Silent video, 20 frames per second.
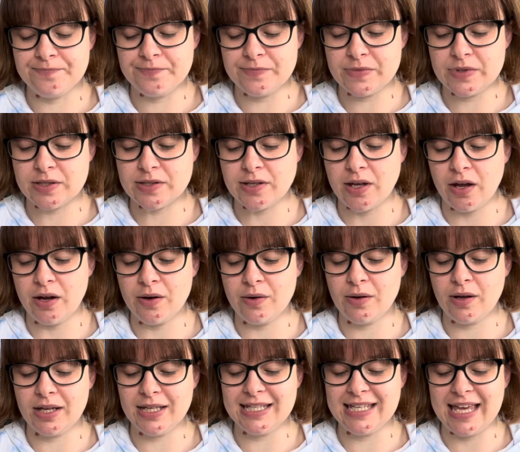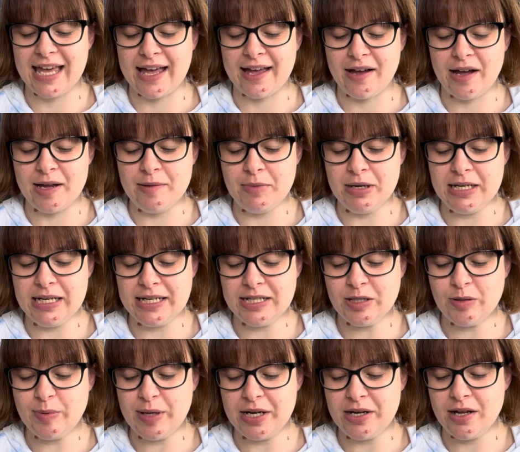So yeah, I'm a
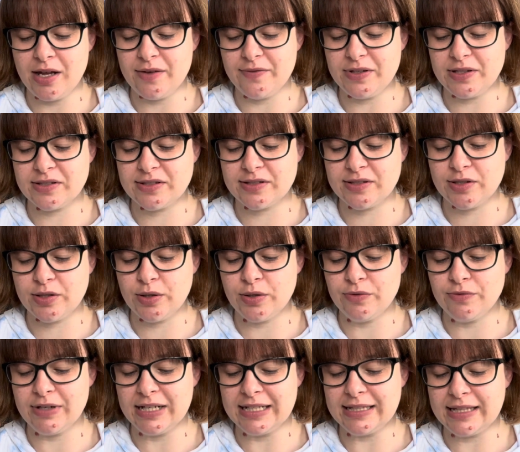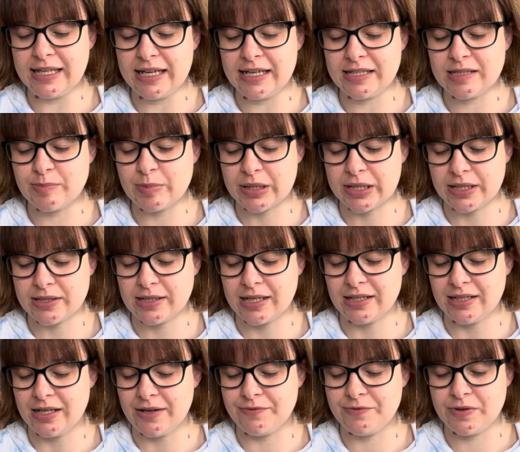little bit nervous to read this because I
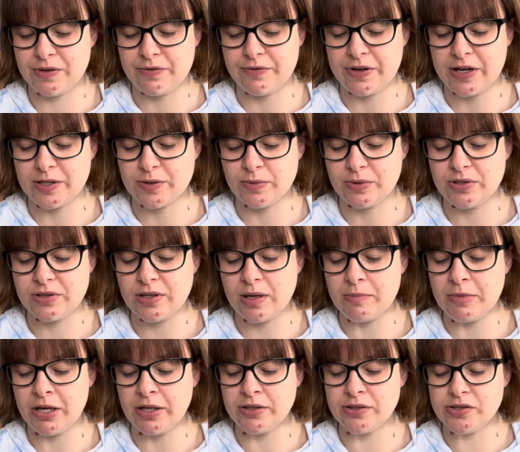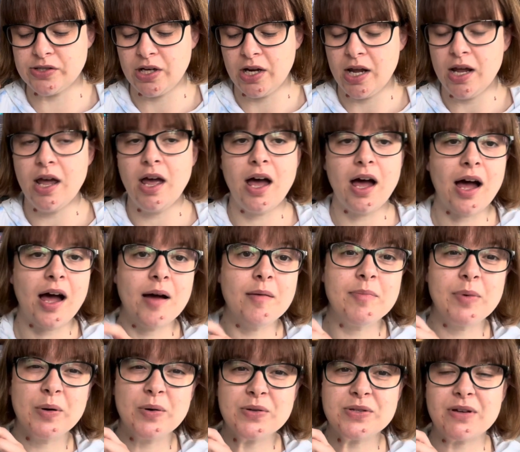loved the first one so much. But
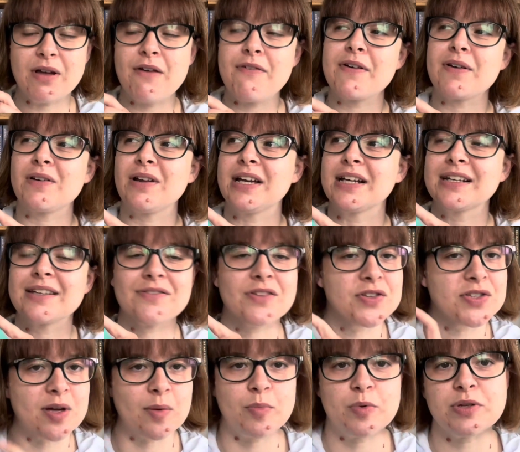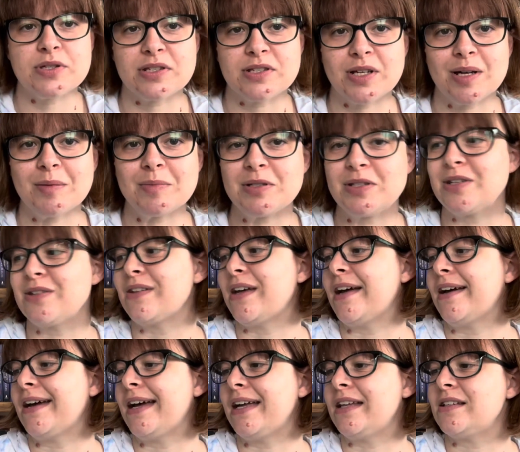also I feel like the summer is the time to do
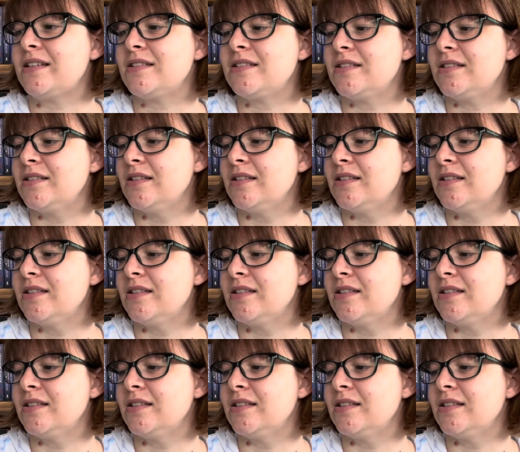that, and